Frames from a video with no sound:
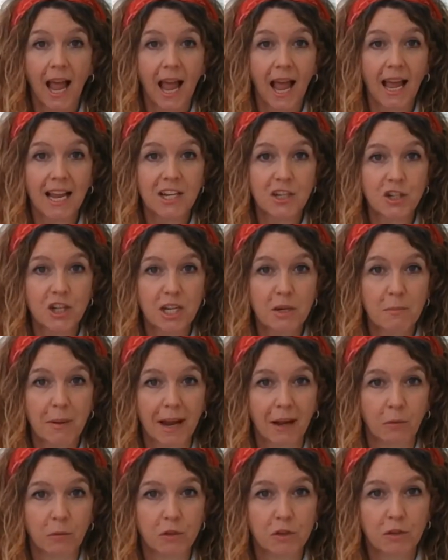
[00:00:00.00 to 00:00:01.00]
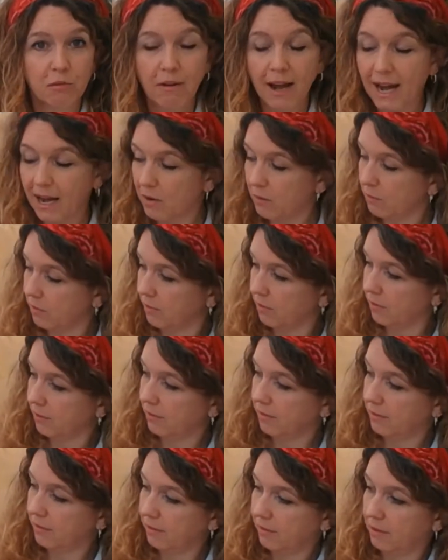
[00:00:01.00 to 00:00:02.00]
And she bounced around.
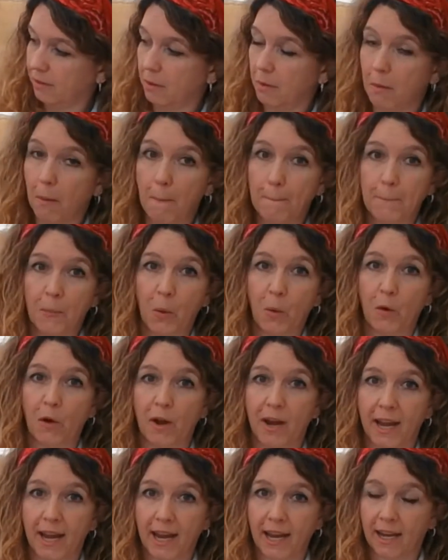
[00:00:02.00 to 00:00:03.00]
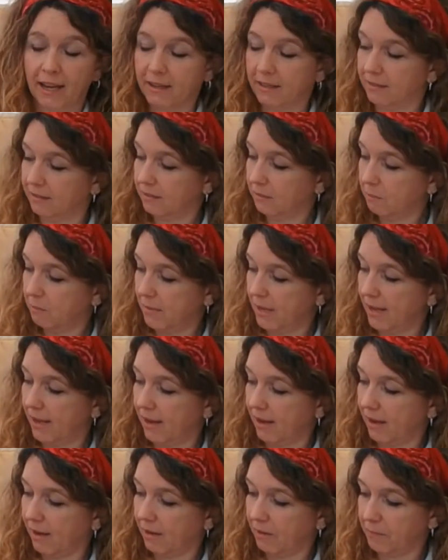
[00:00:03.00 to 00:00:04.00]
Boing,
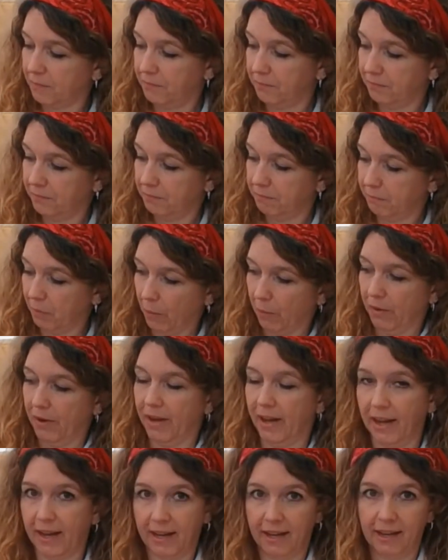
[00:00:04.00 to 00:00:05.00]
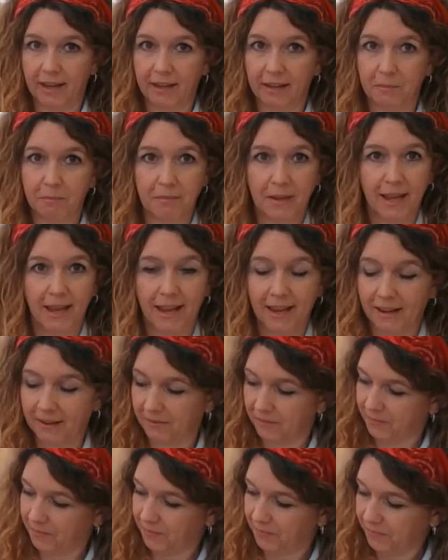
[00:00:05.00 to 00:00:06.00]
meh, boing, meh.
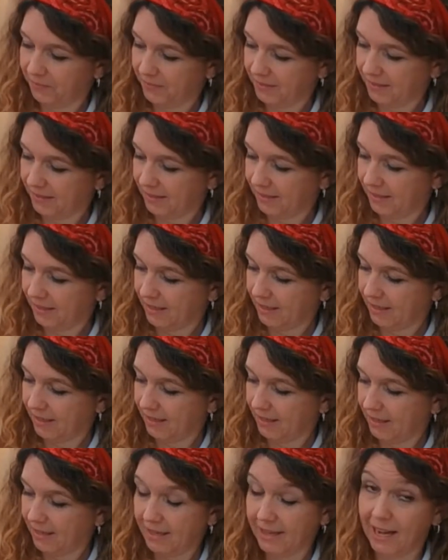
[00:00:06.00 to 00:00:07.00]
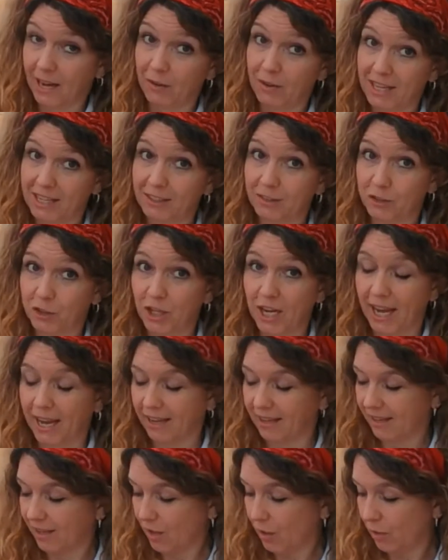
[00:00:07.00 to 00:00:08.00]
Now Little Chick
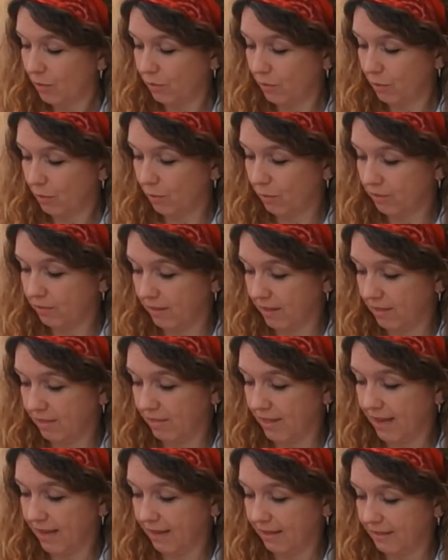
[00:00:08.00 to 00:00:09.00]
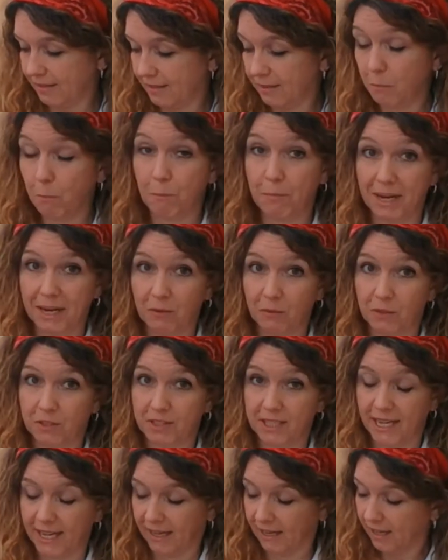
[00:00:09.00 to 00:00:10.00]
thought that
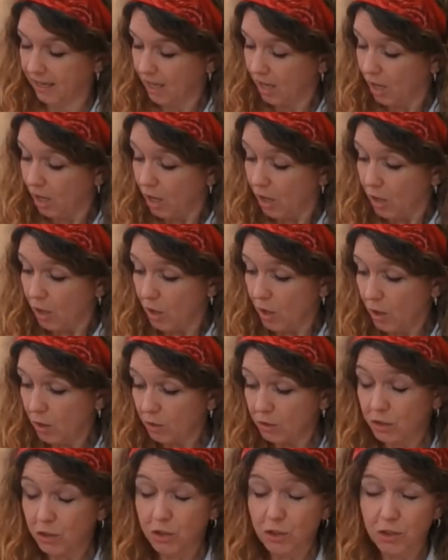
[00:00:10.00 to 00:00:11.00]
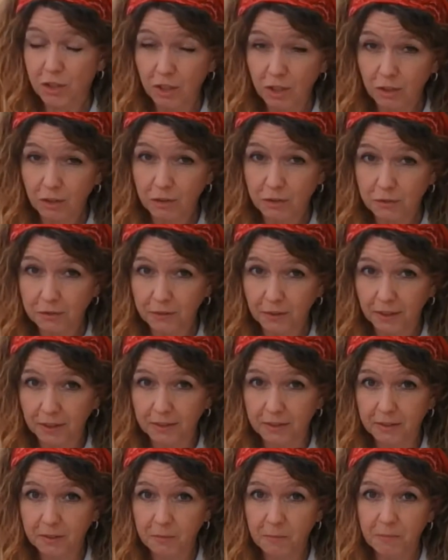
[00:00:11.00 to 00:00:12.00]
bouncing looked such
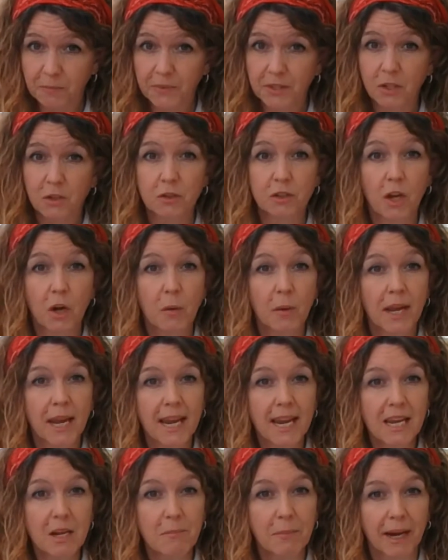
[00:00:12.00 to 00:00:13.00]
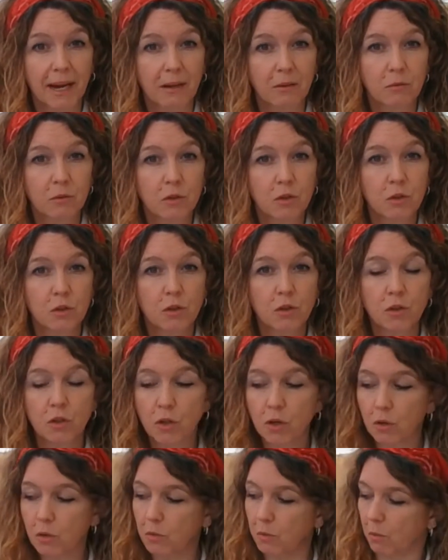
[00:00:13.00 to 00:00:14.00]
fun, so he bounced
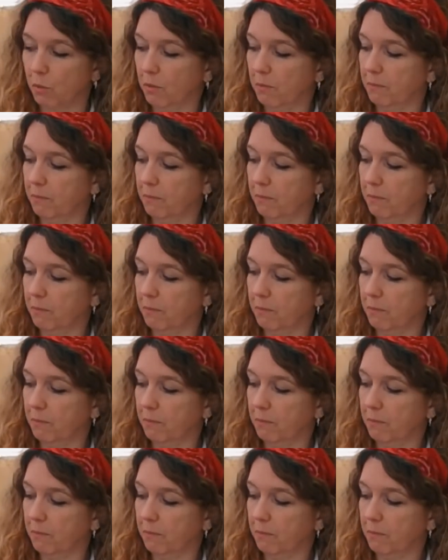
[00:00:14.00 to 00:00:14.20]
too.